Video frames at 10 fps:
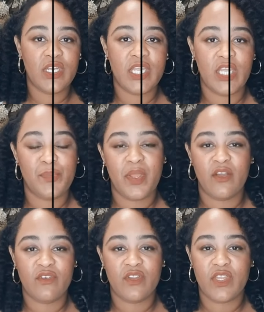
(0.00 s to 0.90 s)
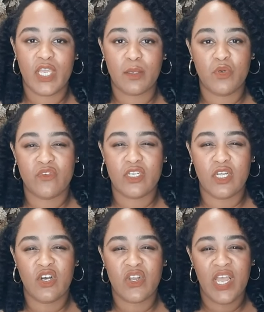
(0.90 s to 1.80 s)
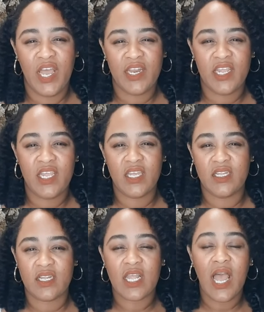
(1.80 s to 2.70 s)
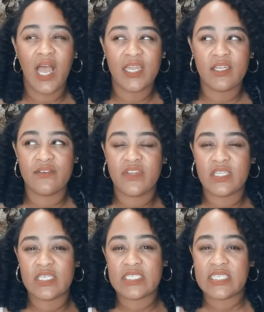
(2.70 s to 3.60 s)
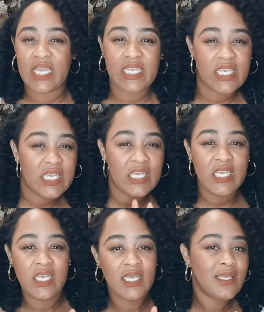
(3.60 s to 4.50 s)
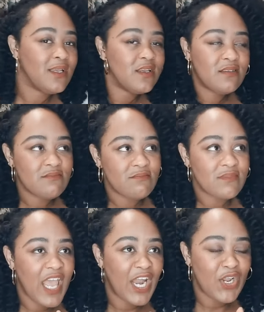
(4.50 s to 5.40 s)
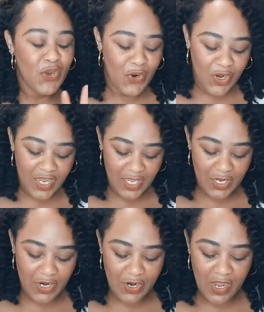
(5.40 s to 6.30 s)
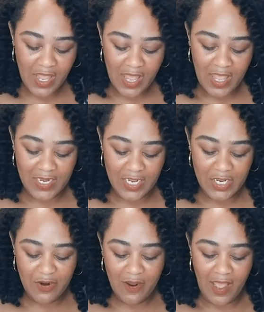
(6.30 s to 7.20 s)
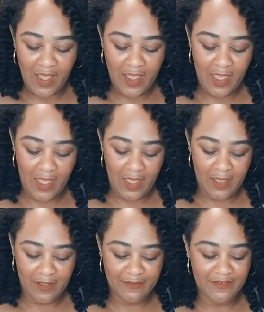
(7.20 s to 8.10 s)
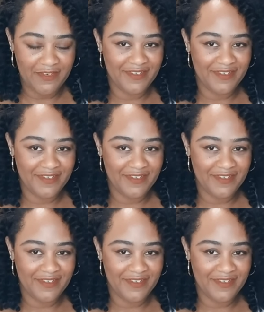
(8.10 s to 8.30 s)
keep everything moving along, kind of in, kind of in the techie category here. And here I have